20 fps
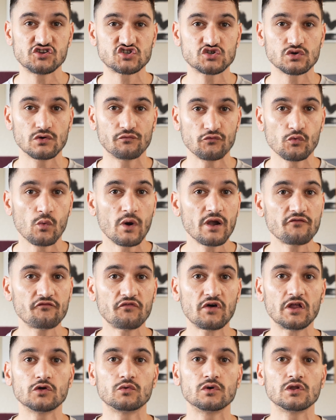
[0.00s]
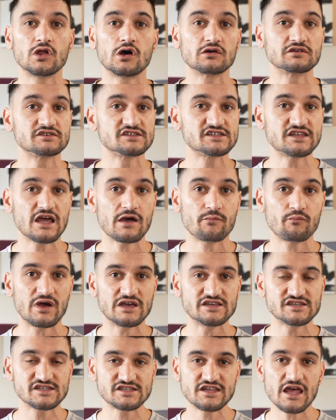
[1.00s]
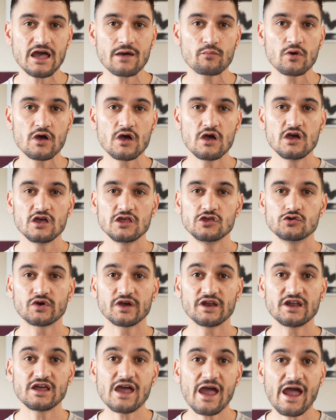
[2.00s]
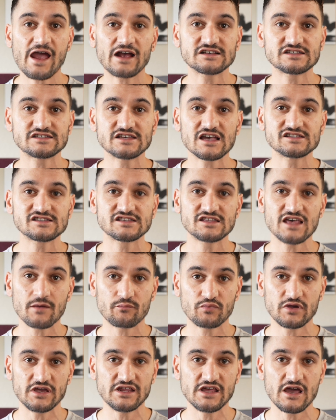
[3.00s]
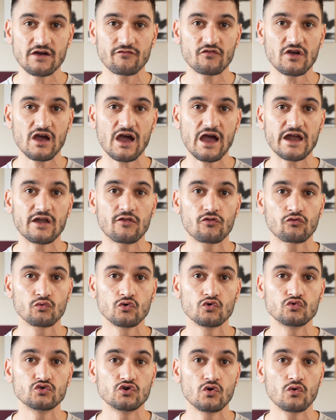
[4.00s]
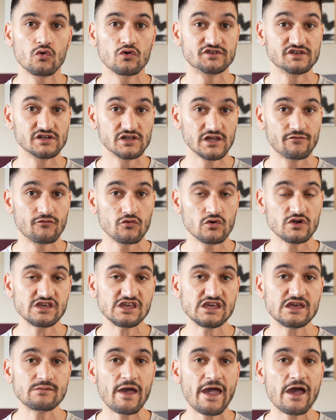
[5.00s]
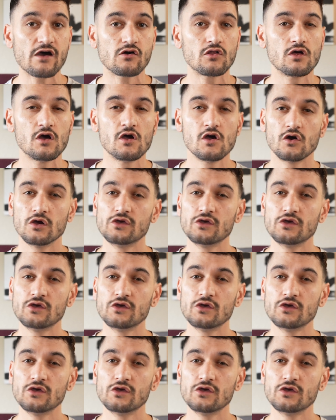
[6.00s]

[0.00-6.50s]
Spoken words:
So if you want to follow along step by step, you can access that PDF guide through your delivery email.